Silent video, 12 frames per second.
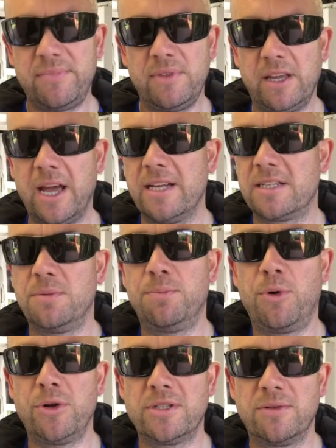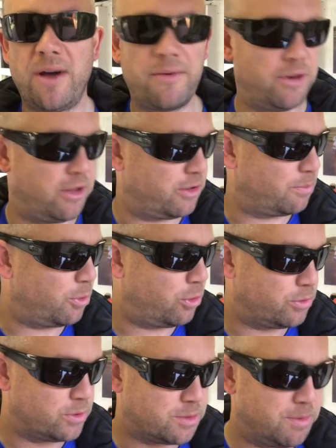negates the point of having it. The
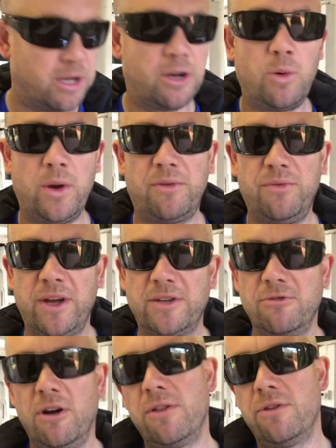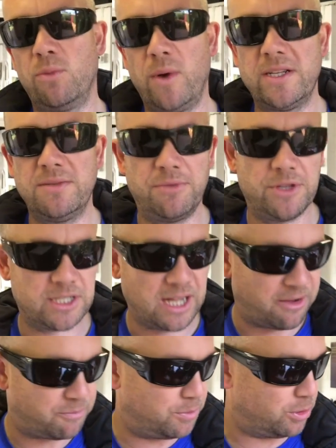board was to be a quick fix rather than waiting for the
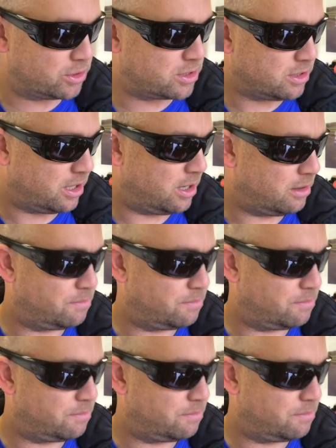staff bus.